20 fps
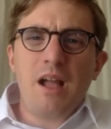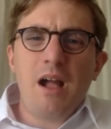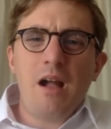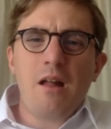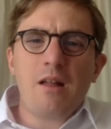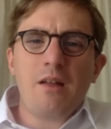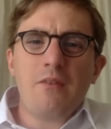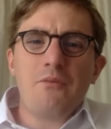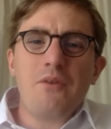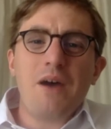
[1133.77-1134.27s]

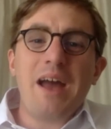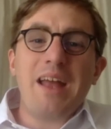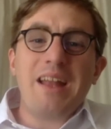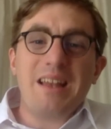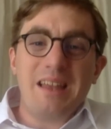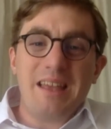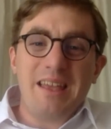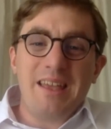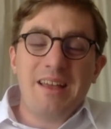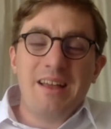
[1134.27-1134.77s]
And
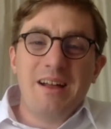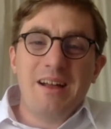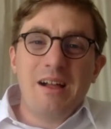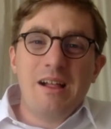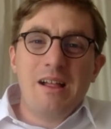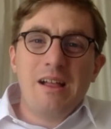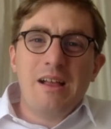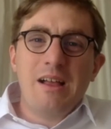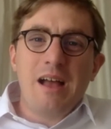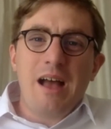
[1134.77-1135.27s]
finally,
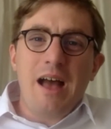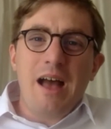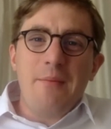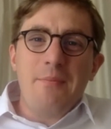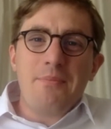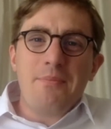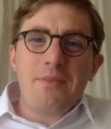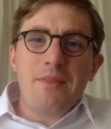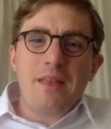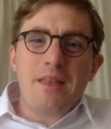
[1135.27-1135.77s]

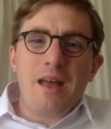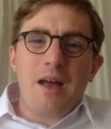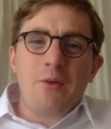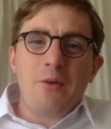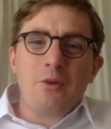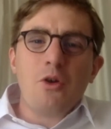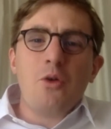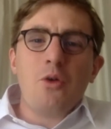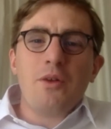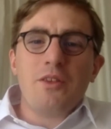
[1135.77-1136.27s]
I
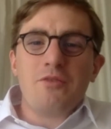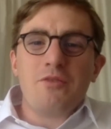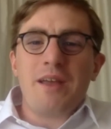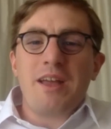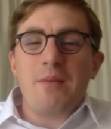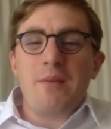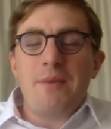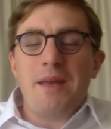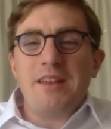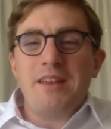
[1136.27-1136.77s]
would always
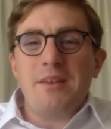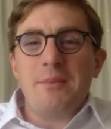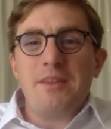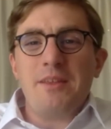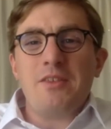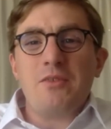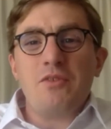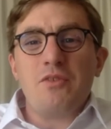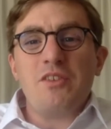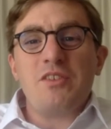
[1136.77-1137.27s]
recommend a
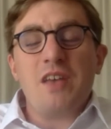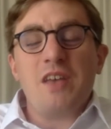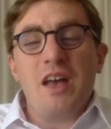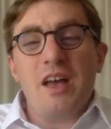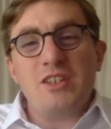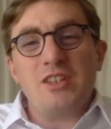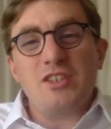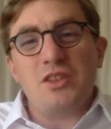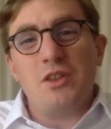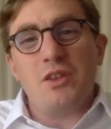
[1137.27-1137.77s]
bit of
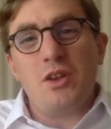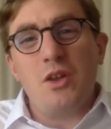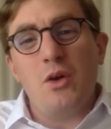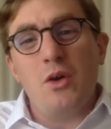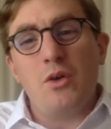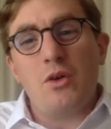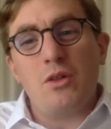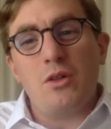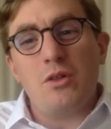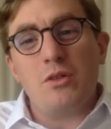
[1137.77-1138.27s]
research on the
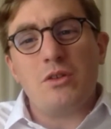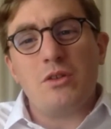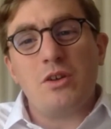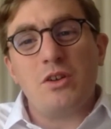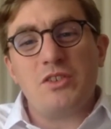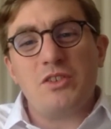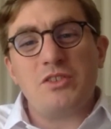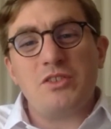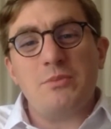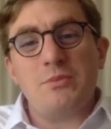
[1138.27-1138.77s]
local
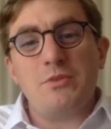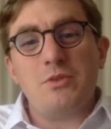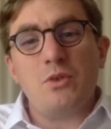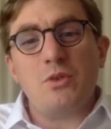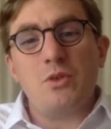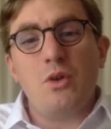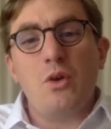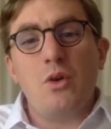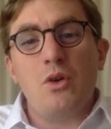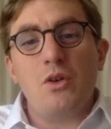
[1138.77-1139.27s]
customs or
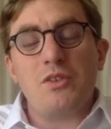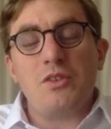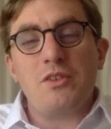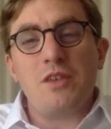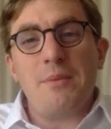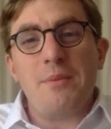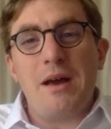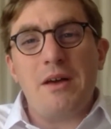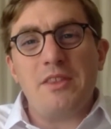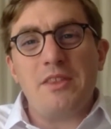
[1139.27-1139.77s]
laws
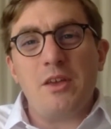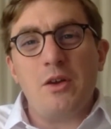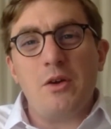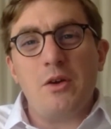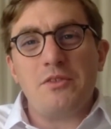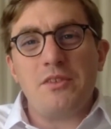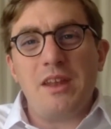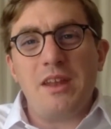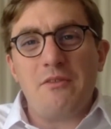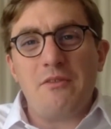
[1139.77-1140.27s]
about the
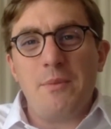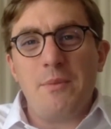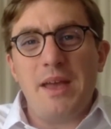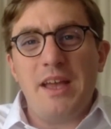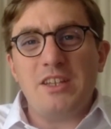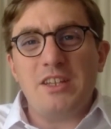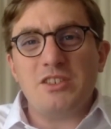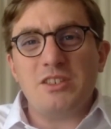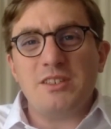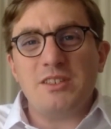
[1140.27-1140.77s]
oaths and
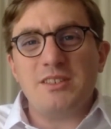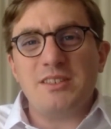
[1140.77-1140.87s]
affirmations.